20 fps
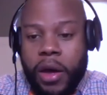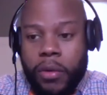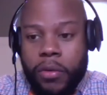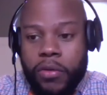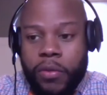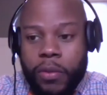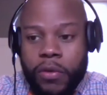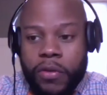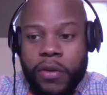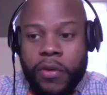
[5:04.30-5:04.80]

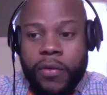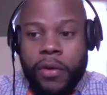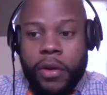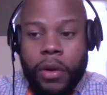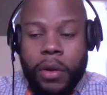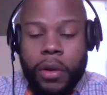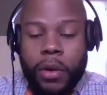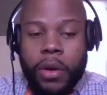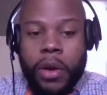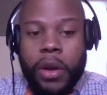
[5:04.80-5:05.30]

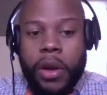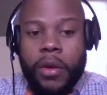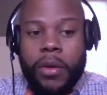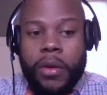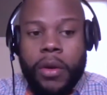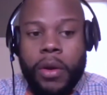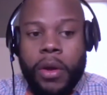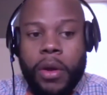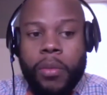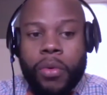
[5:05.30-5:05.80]
specifically looking at the
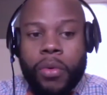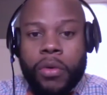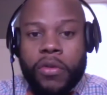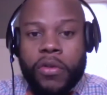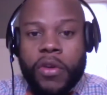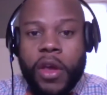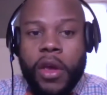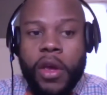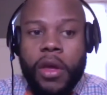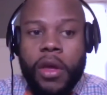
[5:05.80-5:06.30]
numbers,
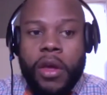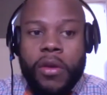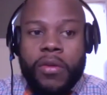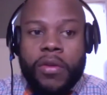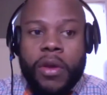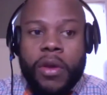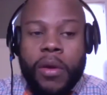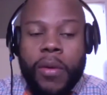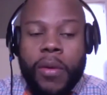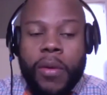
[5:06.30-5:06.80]
is
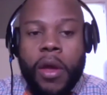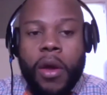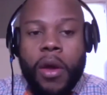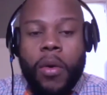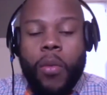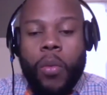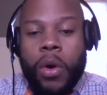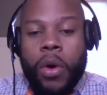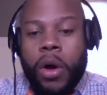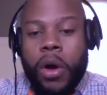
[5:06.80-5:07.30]
that
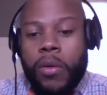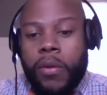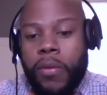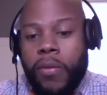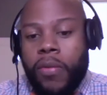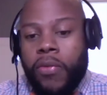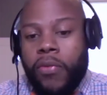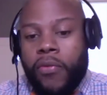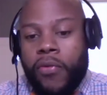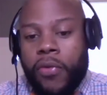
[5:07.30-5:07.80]
one,
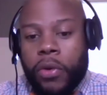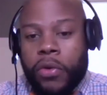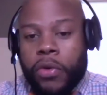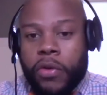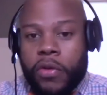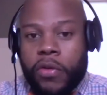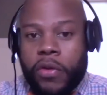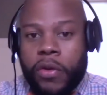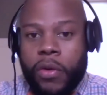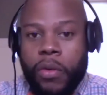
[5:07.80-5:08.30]
folks are
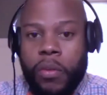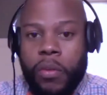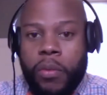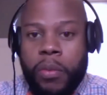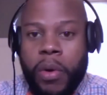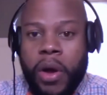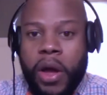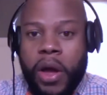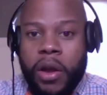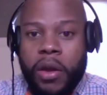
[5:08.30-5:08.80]
still
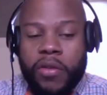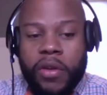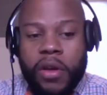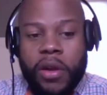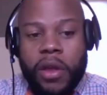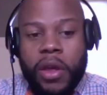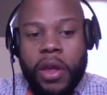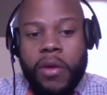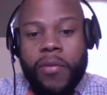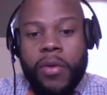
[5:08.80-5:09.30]
buying and
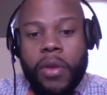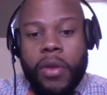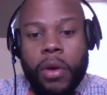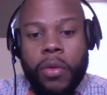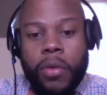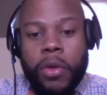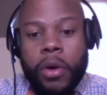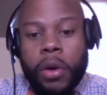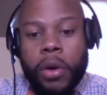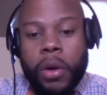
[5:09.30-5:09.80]
selling, even though
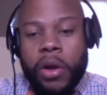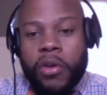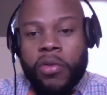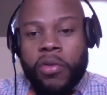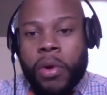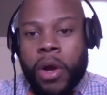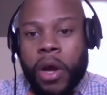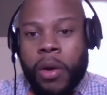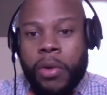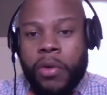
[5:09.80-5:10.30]
there are less
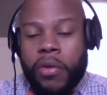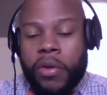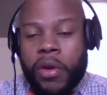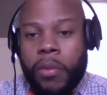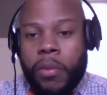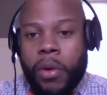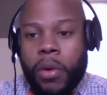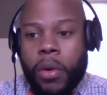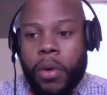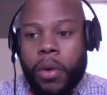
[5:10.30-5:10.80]
properties
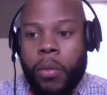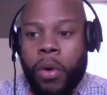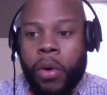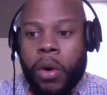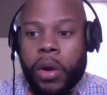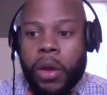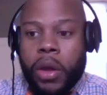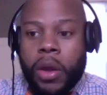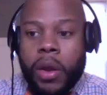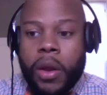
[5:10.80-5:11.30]
coming on the
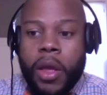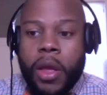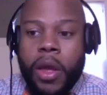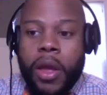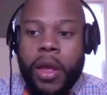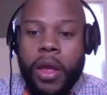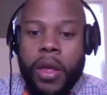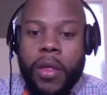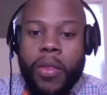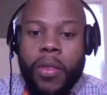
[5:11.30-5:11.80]
market.
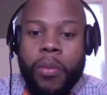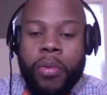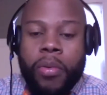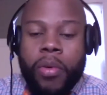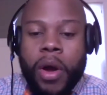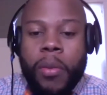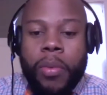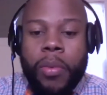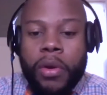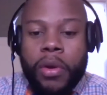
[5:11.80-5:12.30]
And the
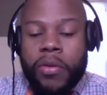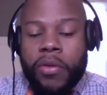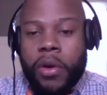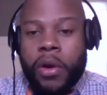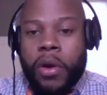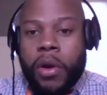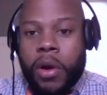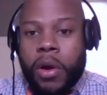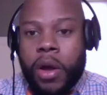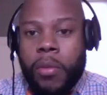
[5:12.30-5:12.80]
properties that
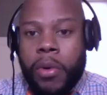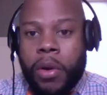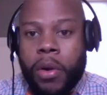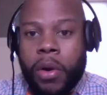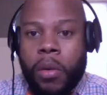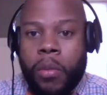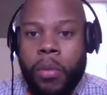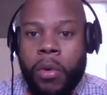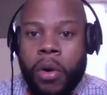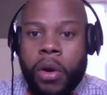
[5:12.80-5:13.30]
are coming on
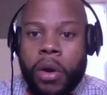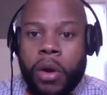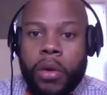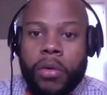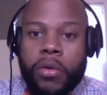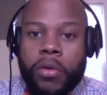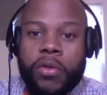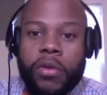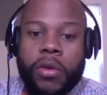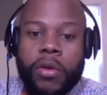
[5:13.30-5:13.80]
the market
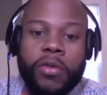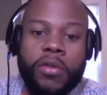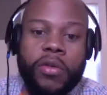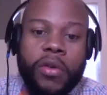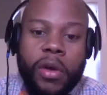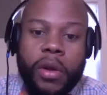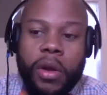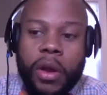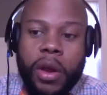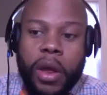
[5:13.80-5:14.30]
are still
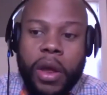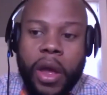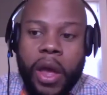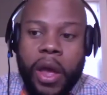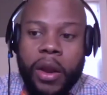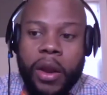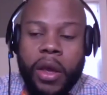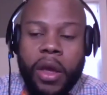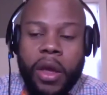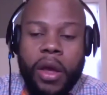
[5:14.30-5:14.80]
selling
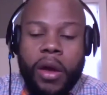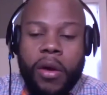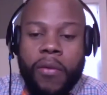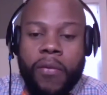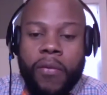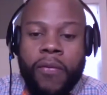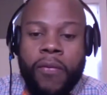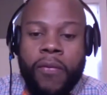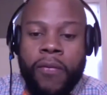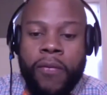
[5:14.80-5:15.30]
at a
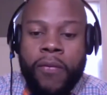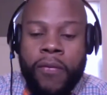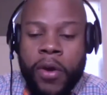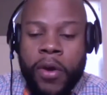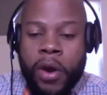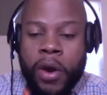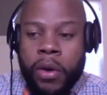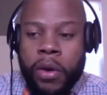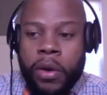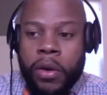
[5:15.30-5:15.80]

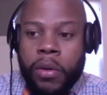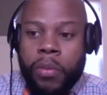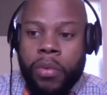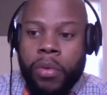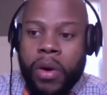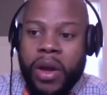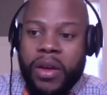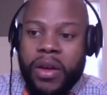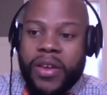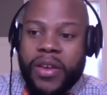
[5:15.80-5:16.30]
very good
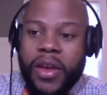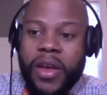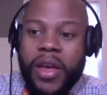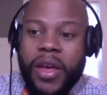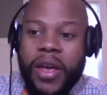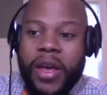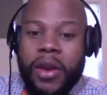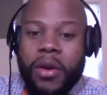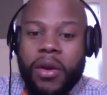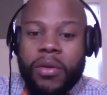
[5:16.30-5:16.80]
price,
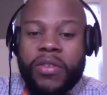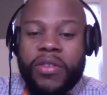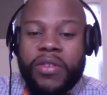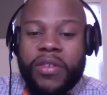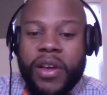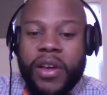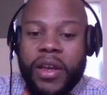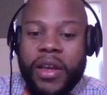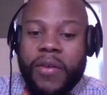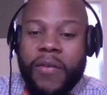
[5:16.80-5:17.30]
and they're
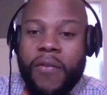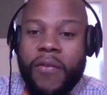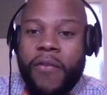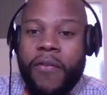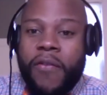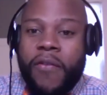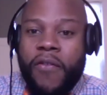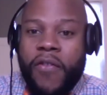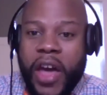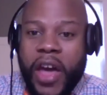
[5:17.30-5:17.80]
selling
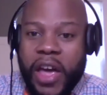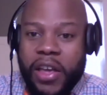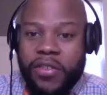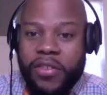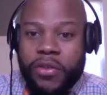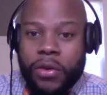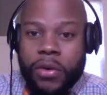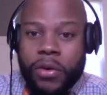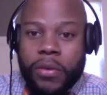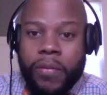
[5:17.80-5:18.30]

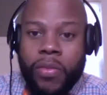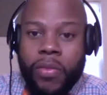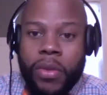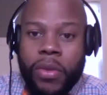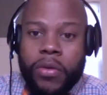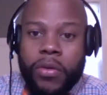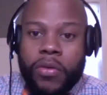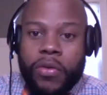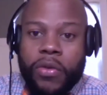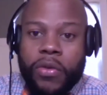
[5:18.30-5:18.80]
faster.
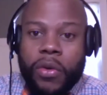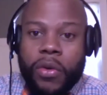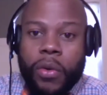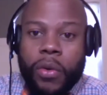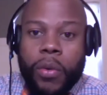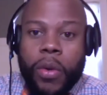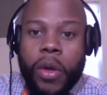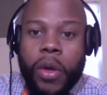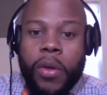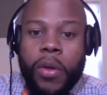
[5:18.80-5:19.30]

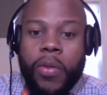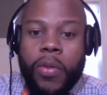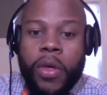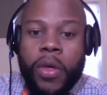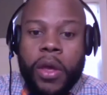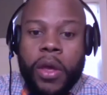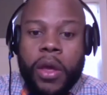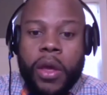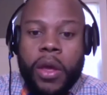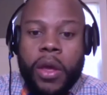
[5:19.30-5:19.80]
So
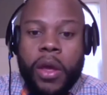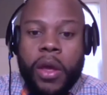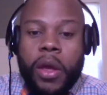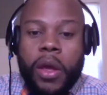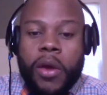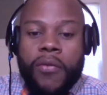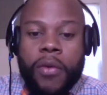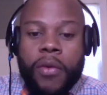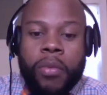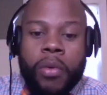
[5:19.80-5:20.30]

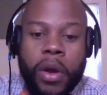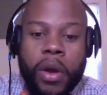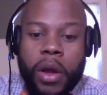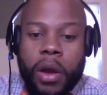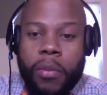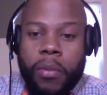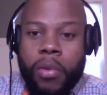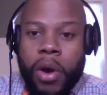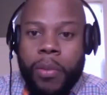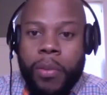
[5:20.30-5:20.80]
if you bring
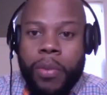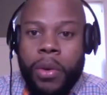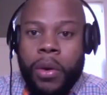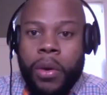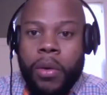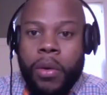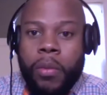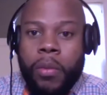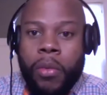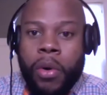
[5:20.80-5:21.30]
your property
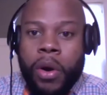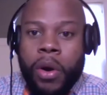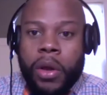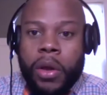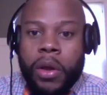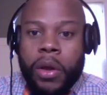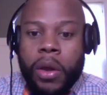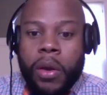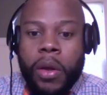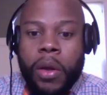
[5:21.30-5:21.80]
to the
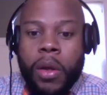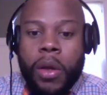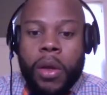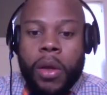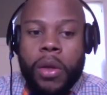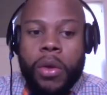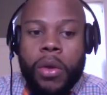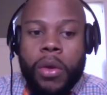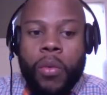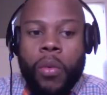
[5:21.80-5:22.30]
market,
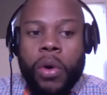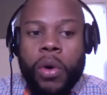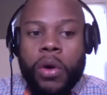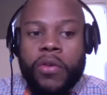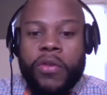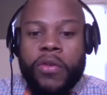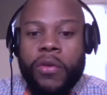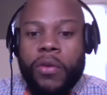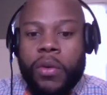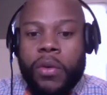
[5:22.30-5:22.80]
you want
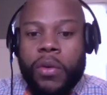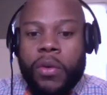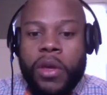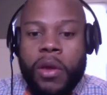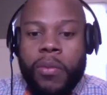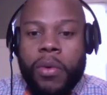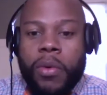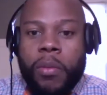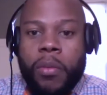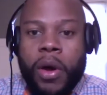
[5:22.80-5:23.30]
to
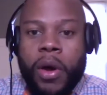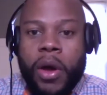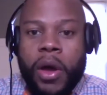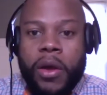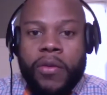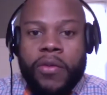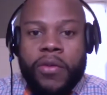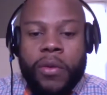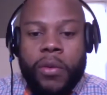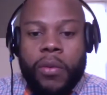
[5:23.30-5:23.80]
keep in mind to